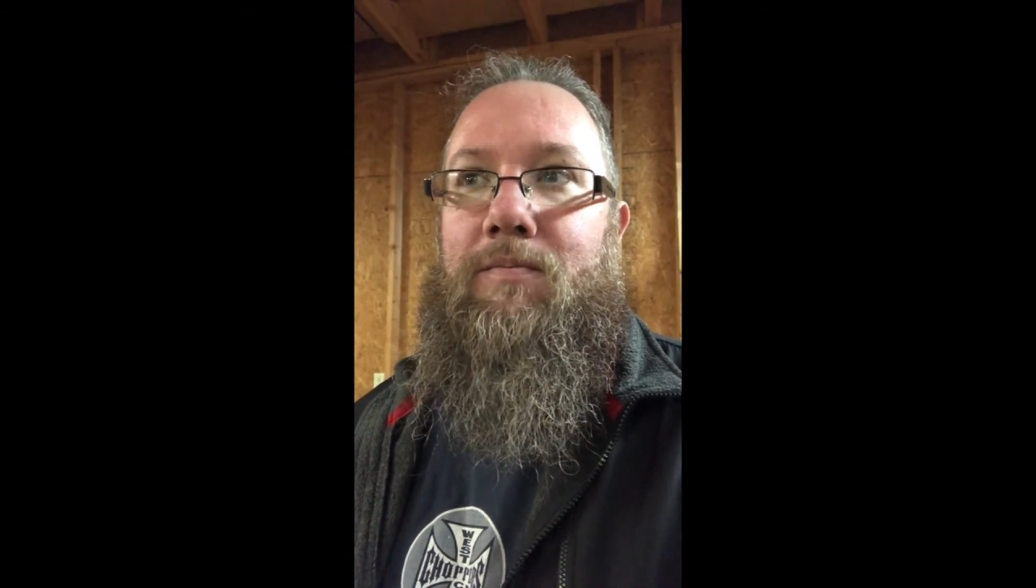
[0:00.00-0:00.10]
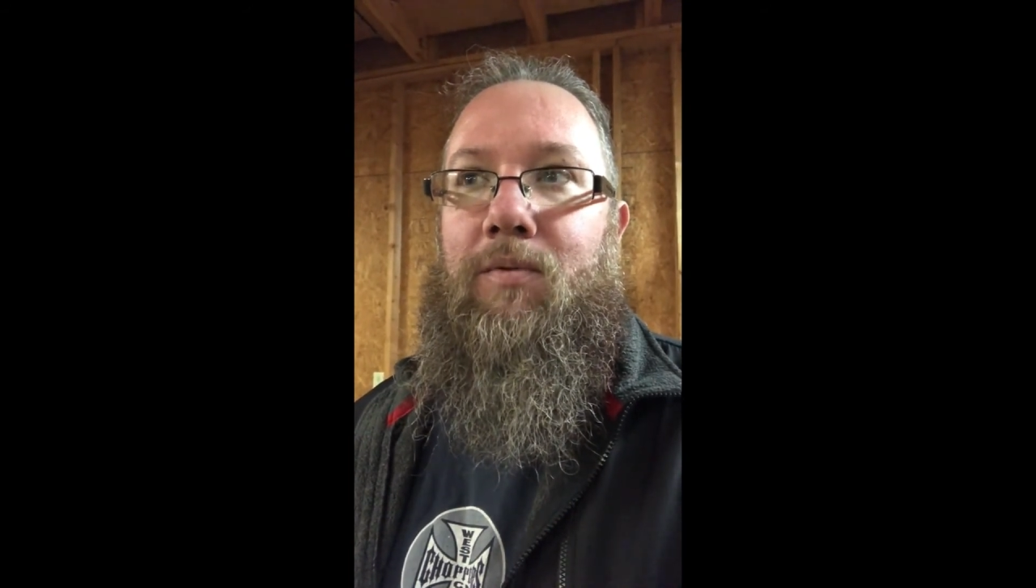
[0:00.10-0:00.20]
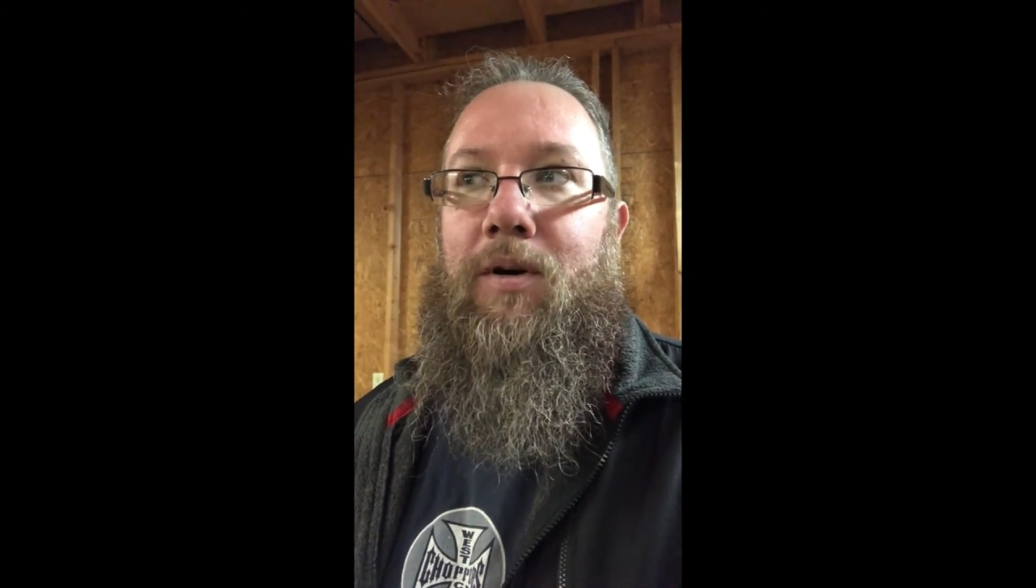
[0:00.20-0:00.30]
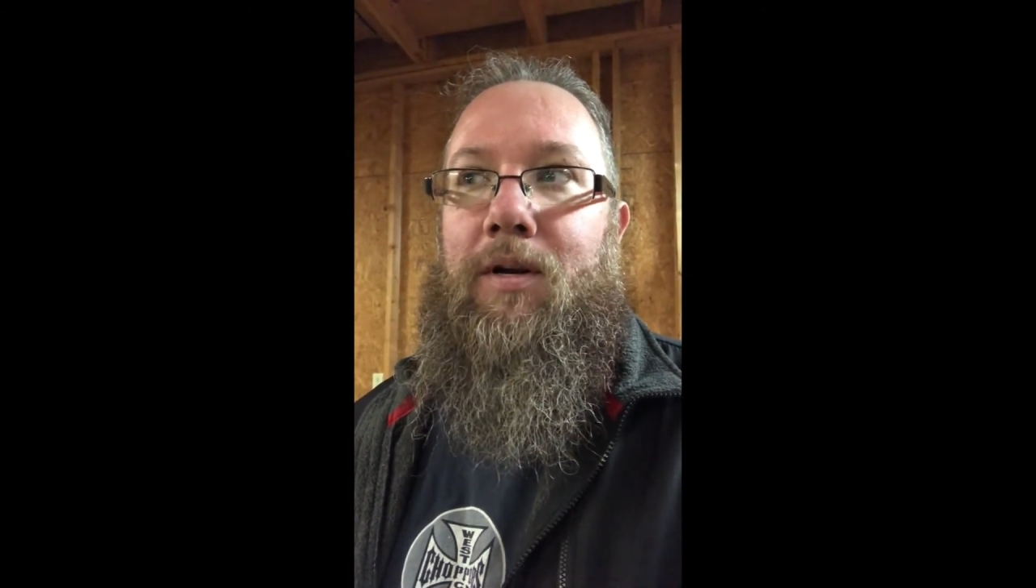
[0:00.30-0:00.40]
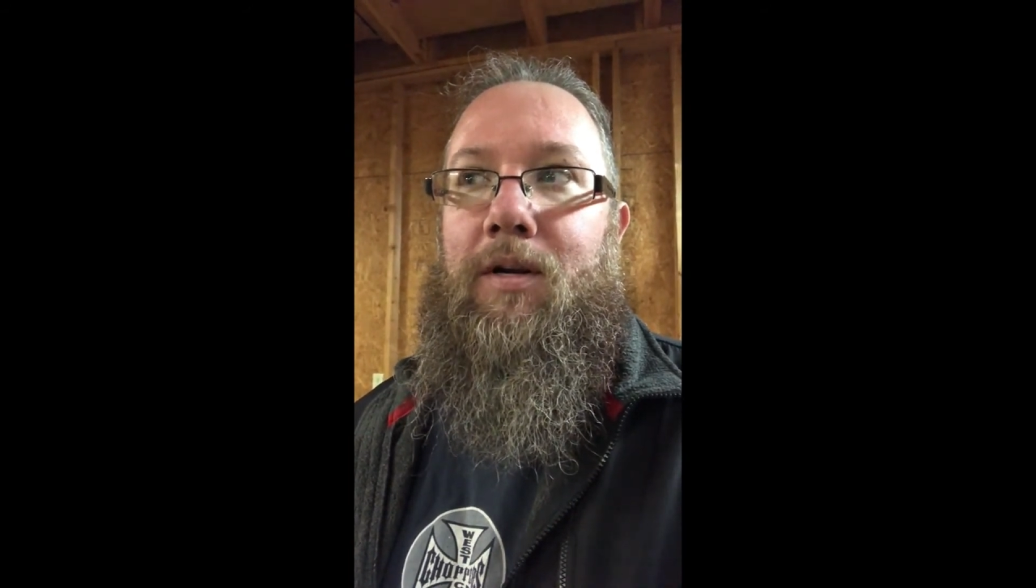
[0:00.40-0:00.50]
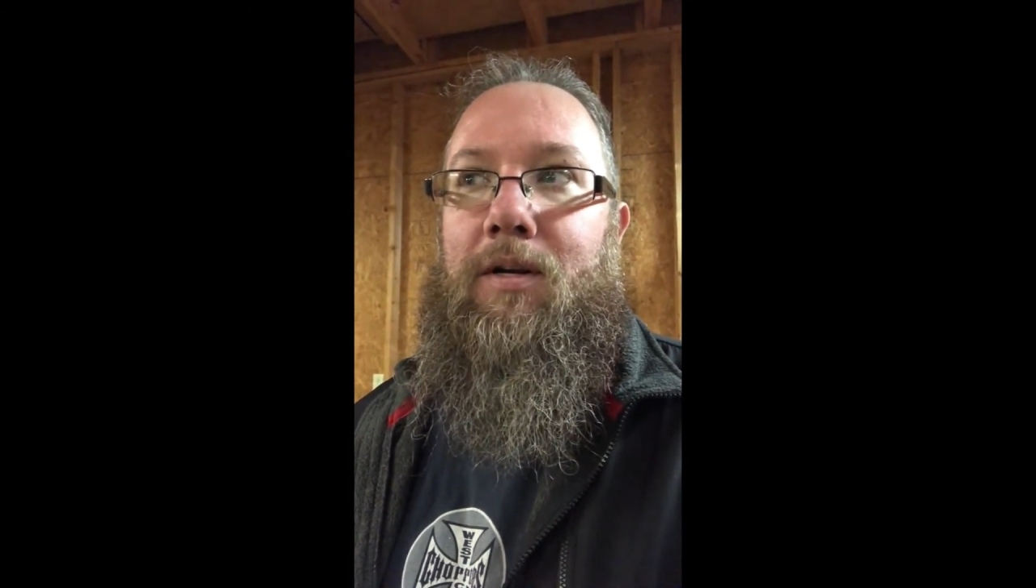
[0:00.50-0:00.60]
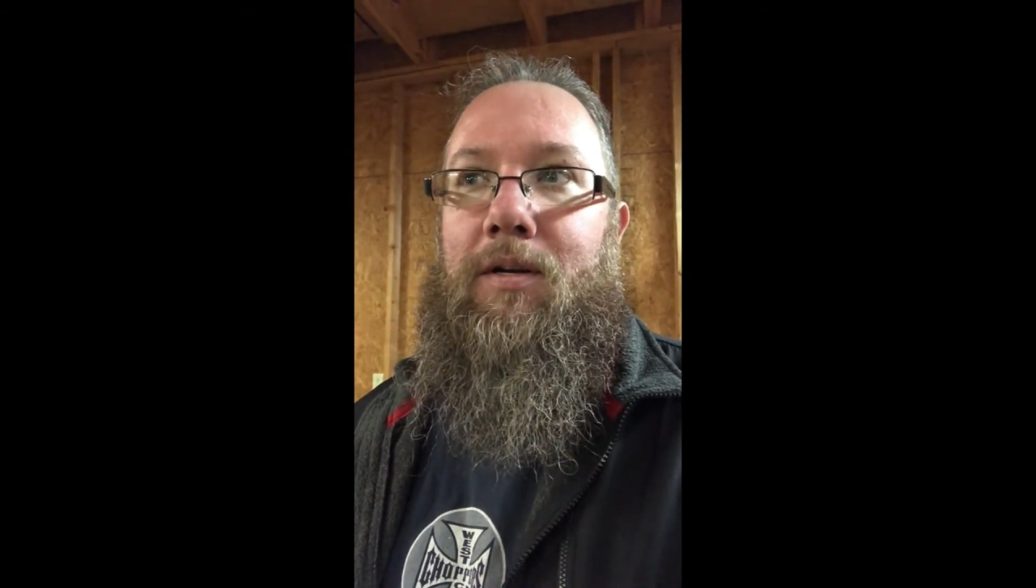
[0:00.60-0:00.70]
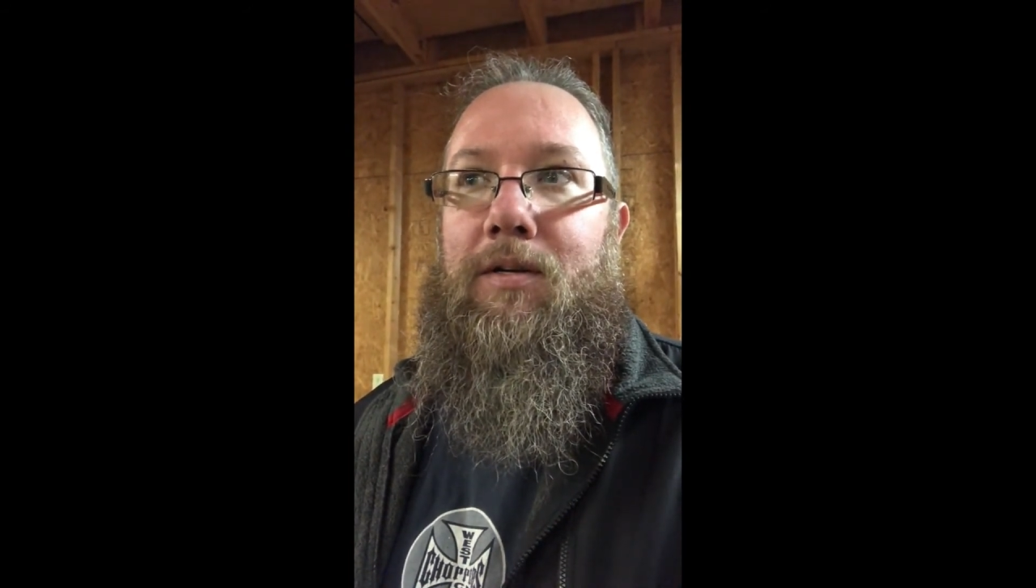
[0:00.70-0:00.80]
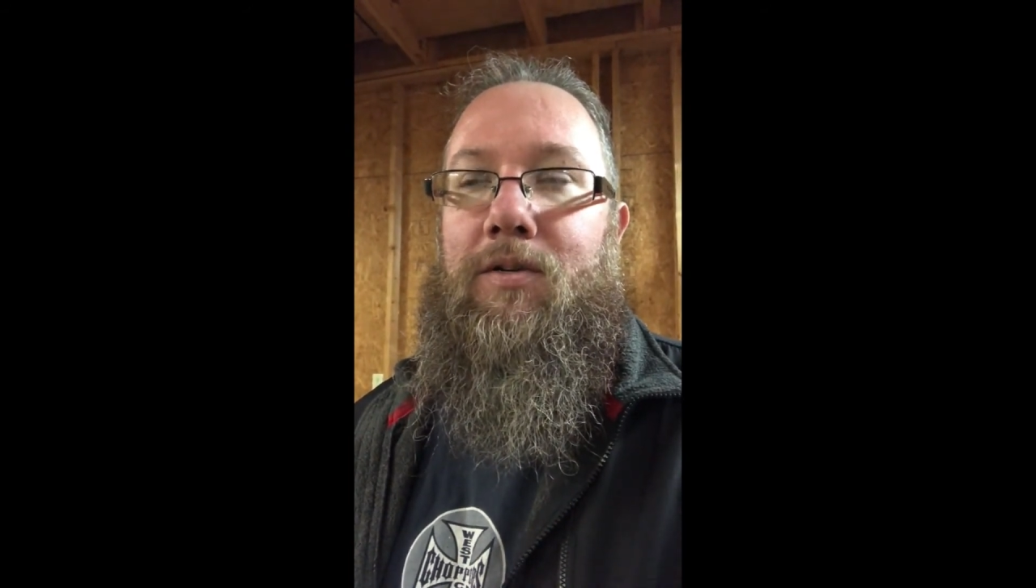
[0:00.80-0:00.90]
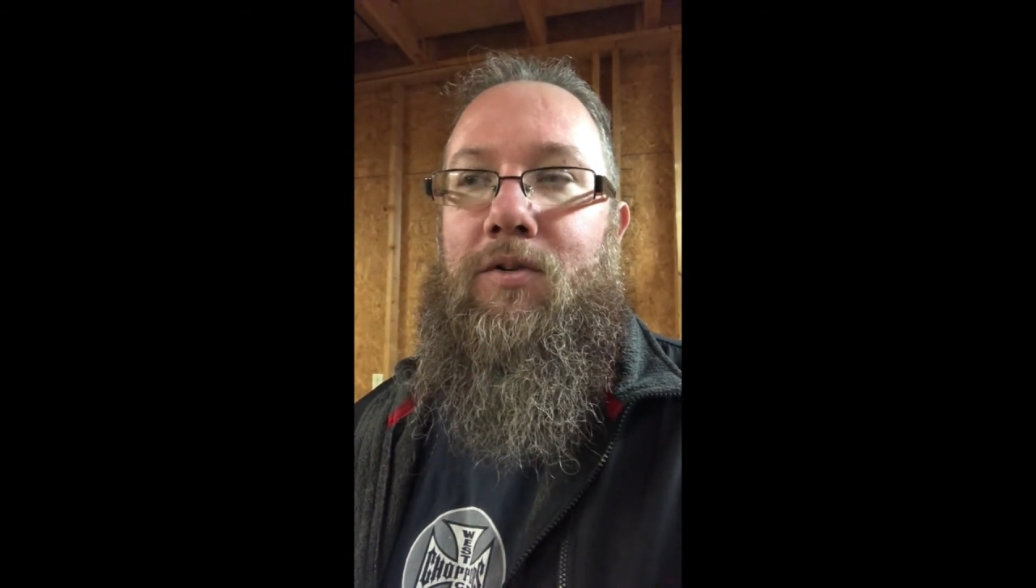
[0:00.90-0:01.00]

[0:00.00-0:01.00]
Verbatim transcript: brake and